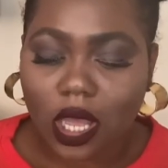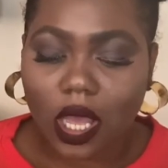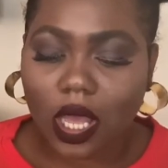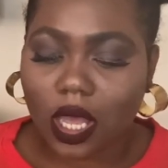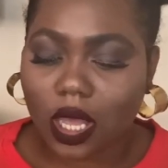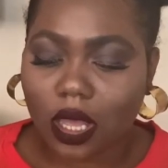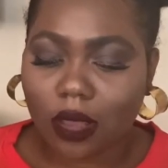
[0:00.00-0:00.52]

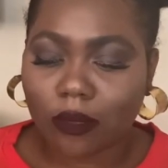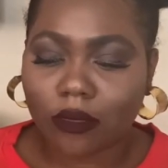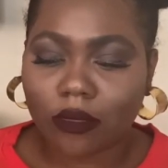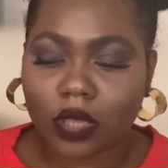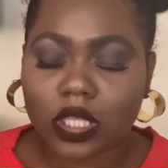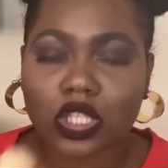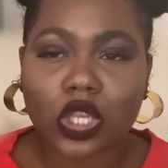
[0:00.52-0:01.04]

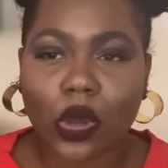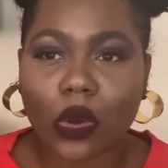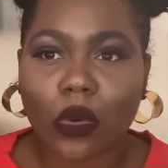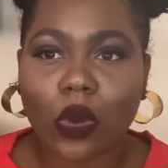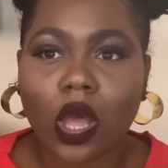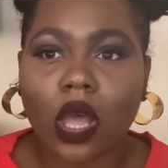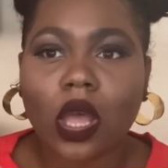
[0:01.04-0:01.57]

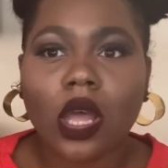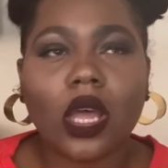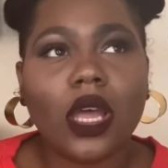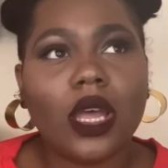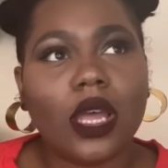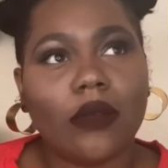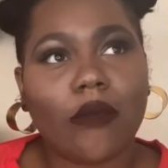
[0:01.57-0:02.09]
So
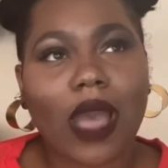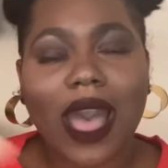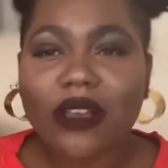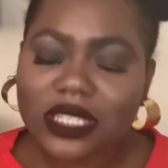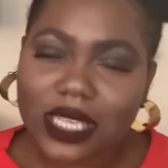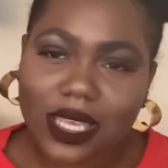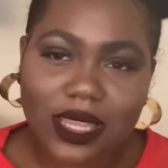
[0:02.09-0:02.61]
I'll
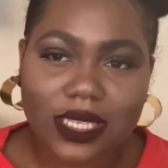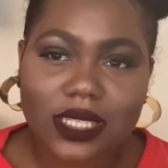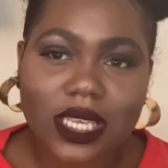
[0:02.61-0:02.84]
say this.